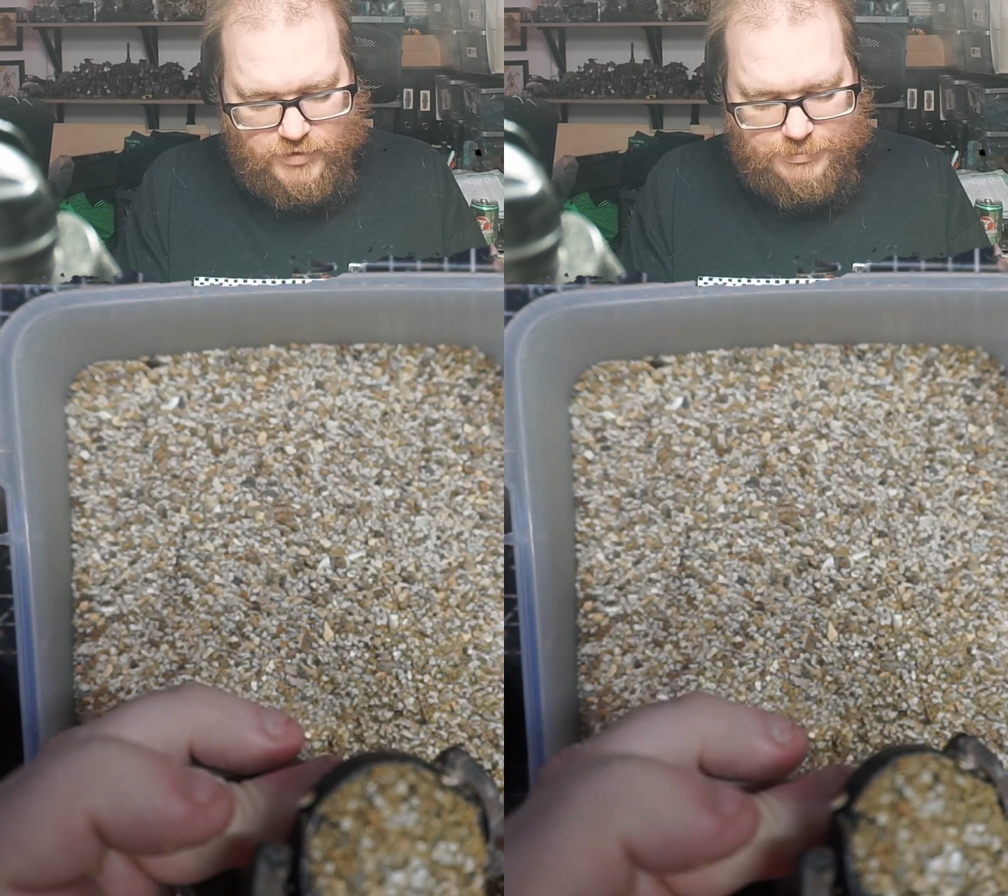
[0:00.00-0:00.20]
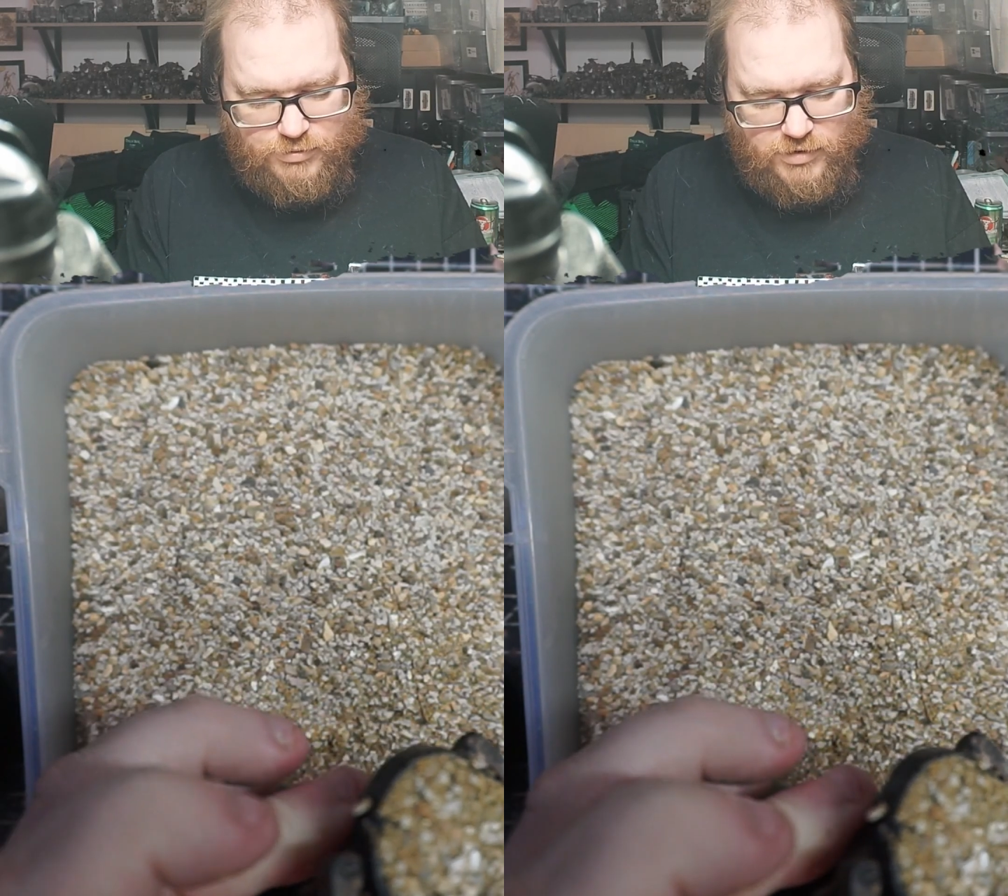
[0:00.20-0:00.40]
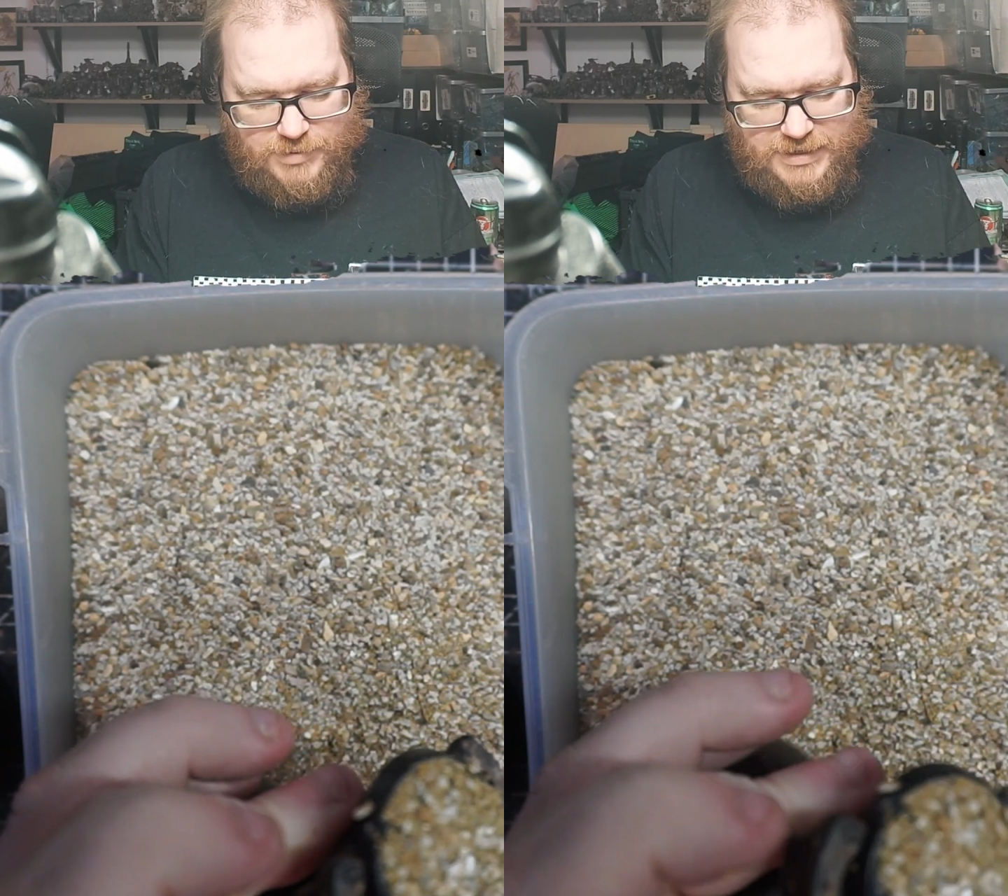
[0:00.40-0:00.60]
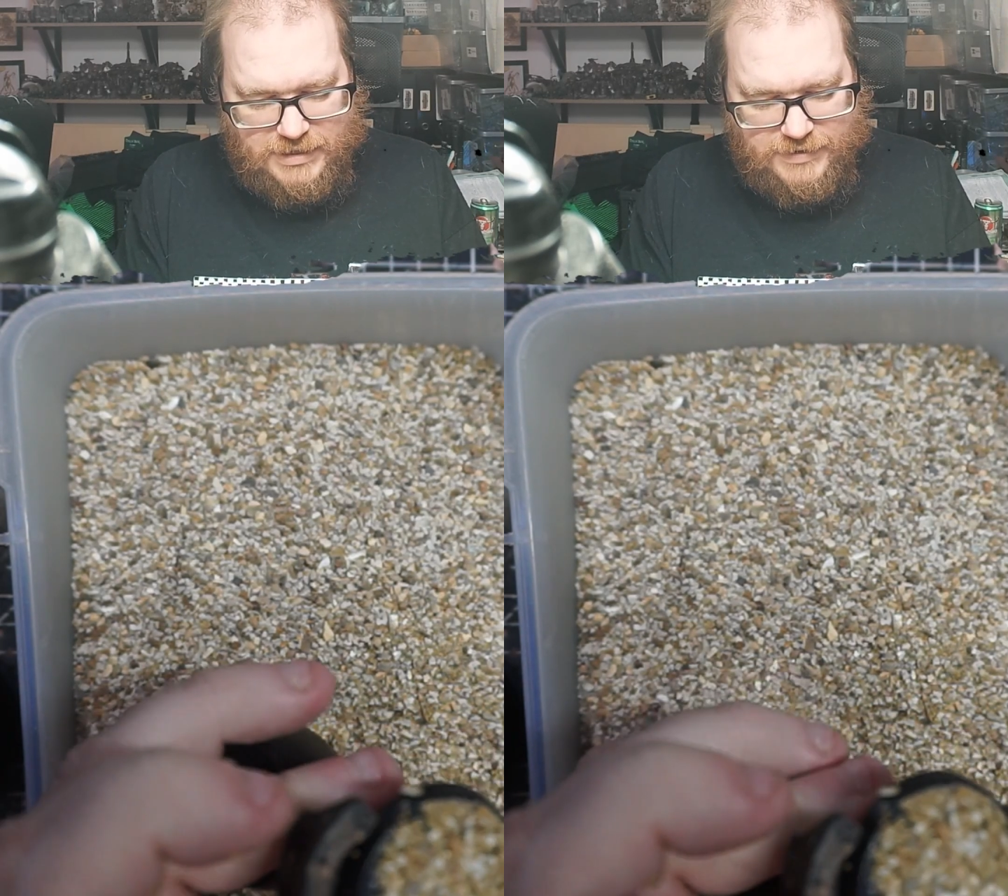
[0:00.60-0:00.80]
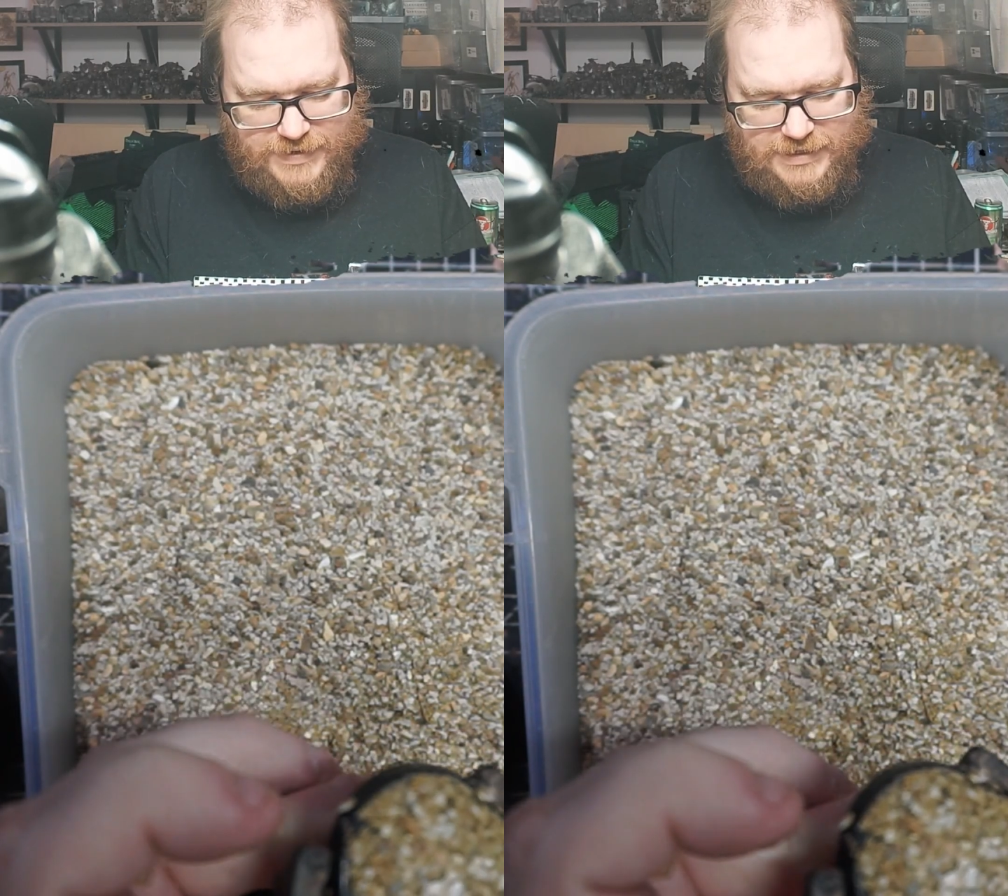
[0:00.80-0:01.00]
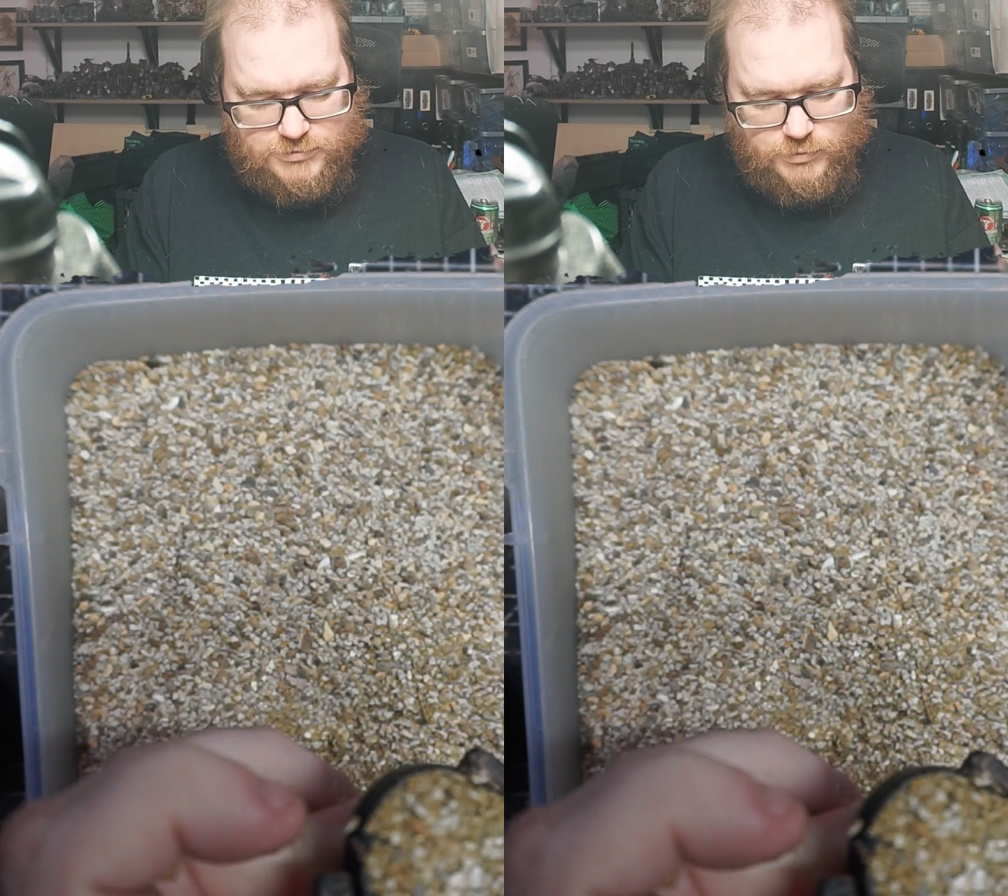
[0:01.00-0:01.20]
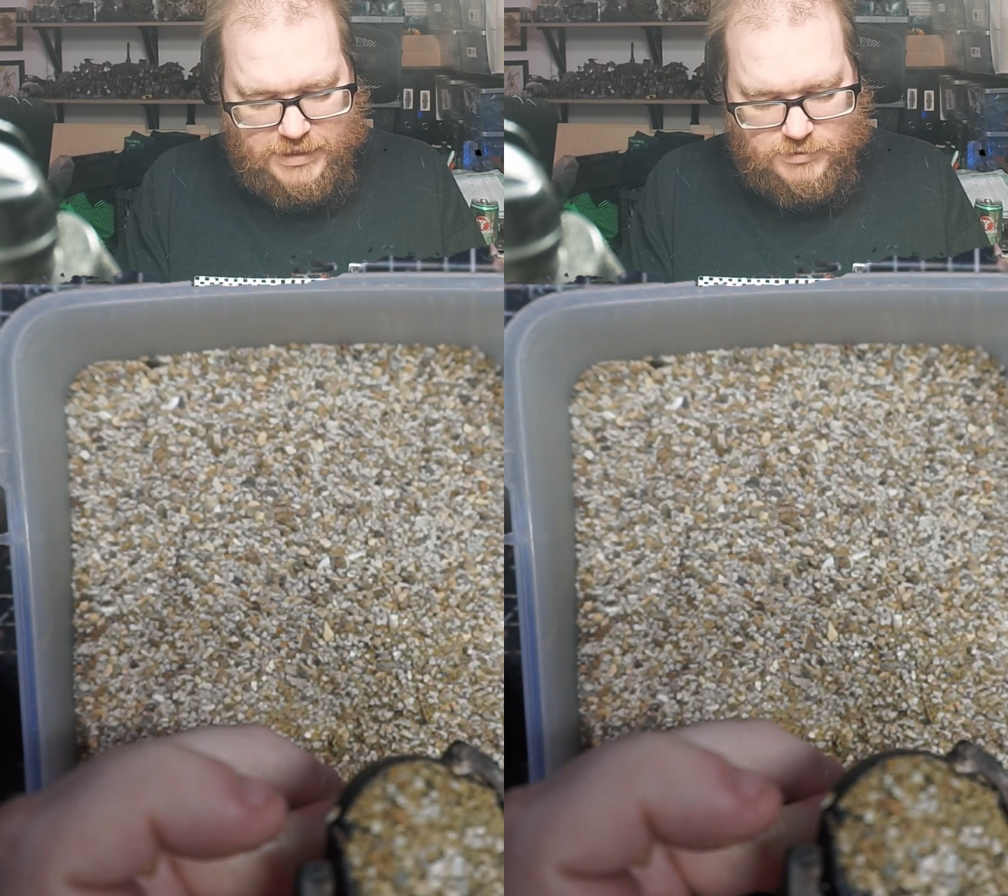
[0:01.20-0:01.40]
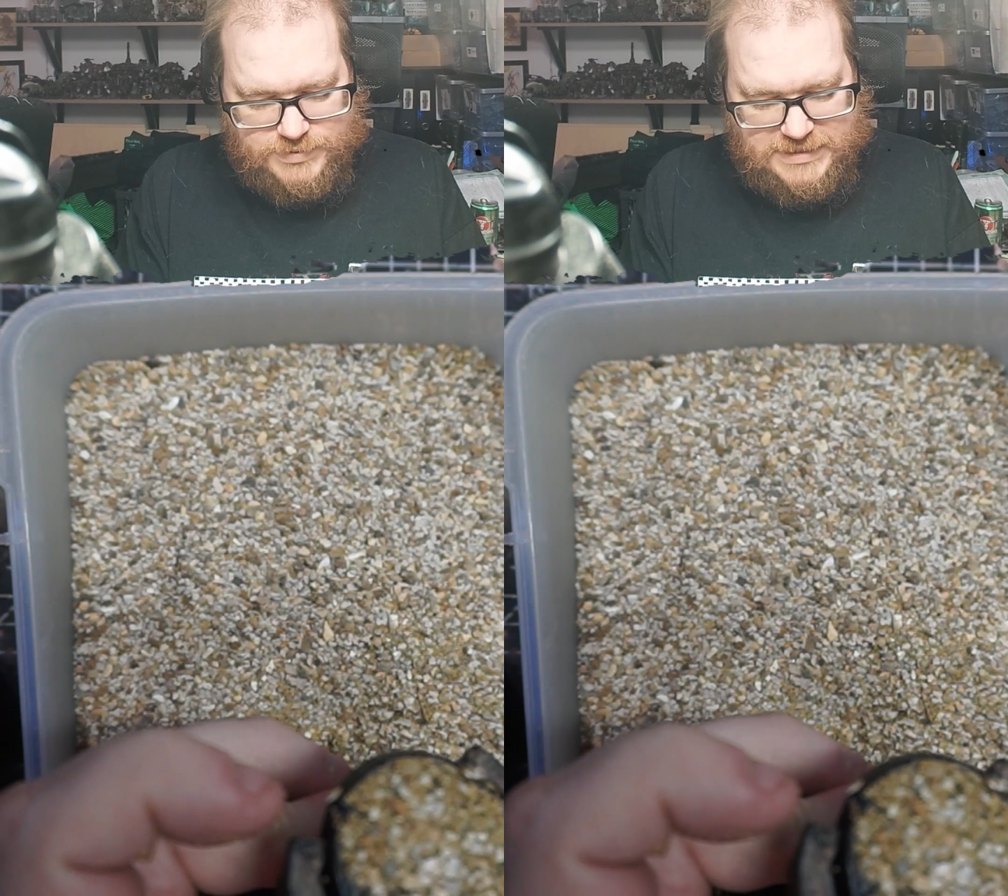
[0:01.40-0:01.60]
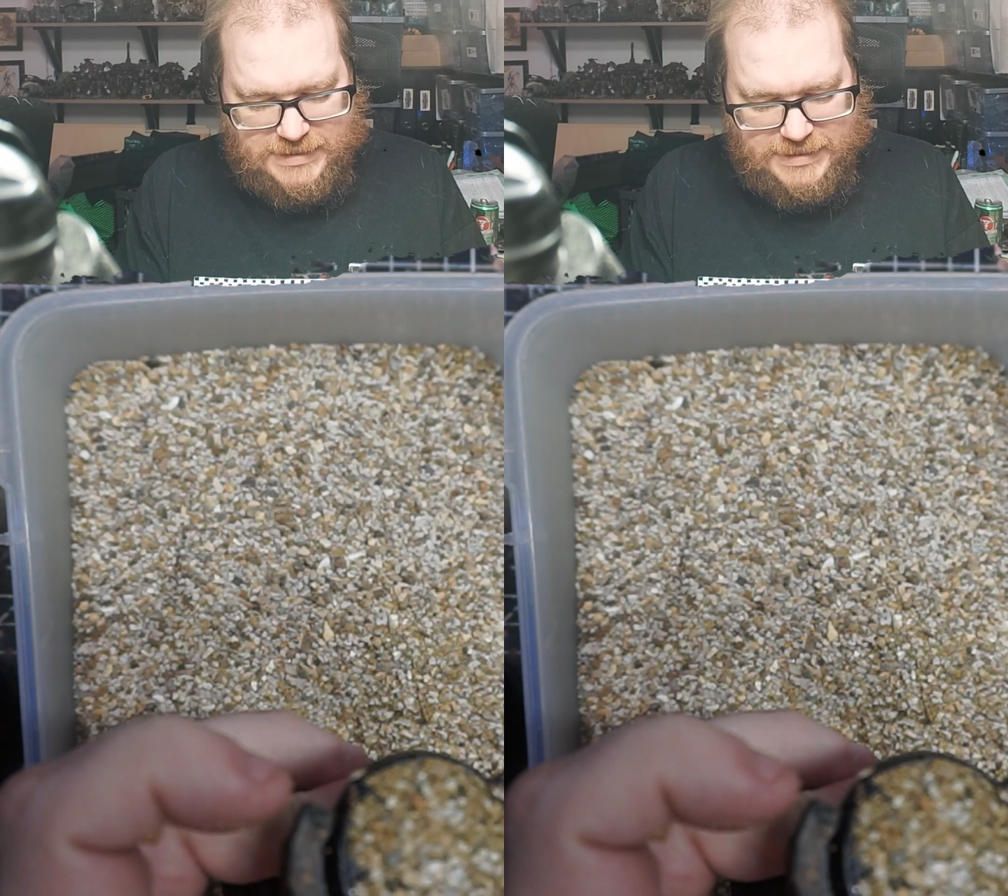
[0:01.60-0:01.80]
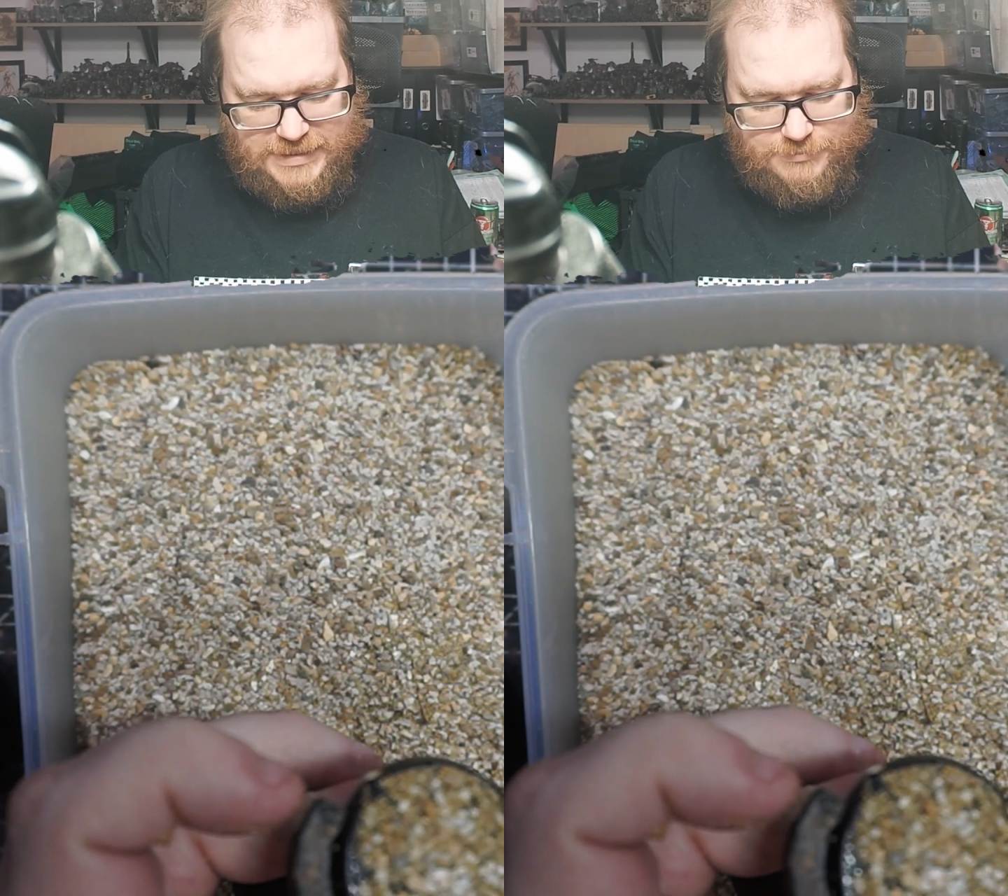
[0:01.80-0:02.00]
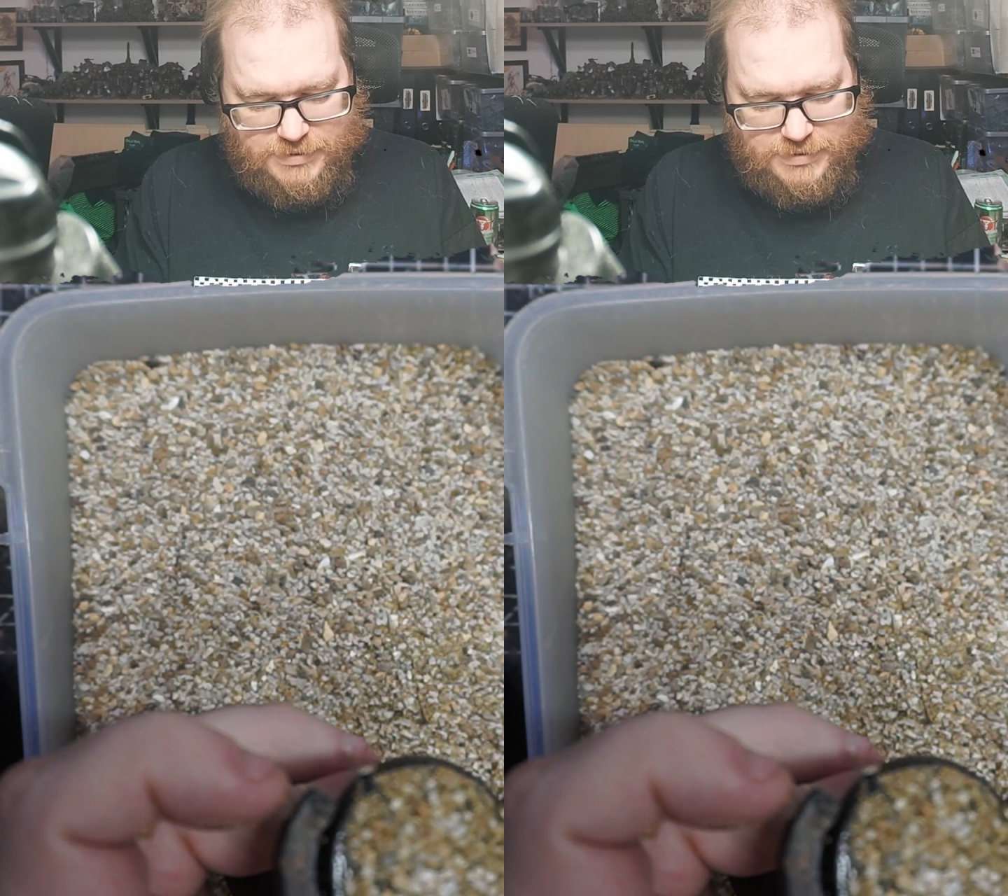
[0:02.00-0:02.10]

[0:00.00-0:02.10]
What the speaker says: prime it, and that sort of helps seal it in.